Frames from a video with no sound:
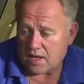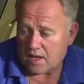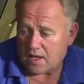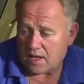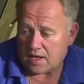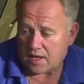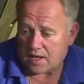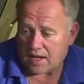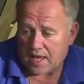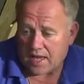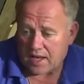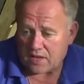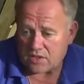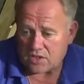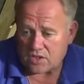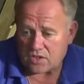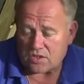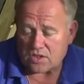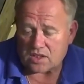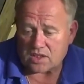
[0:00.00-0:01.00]
It
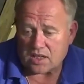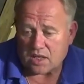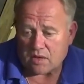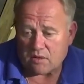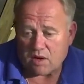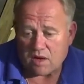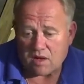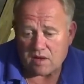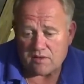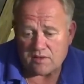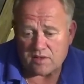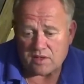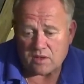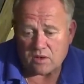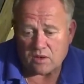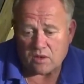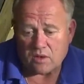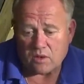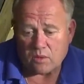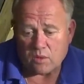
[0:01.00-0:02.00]
allows you to go over
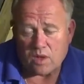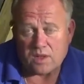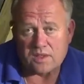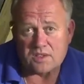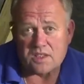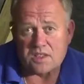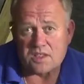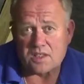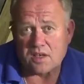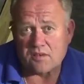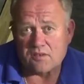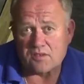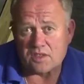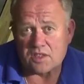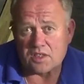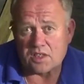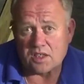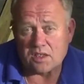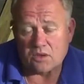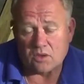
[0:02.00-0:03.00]
your
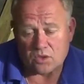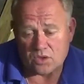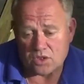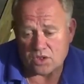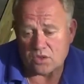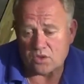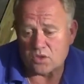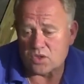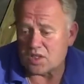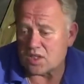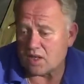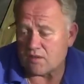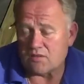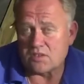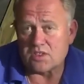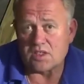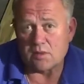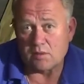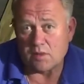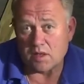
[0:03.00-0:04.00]
170 or
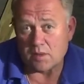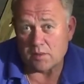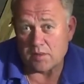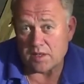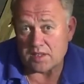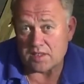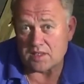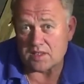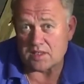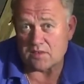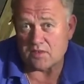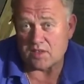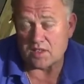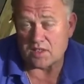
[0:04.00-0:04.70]
270mm of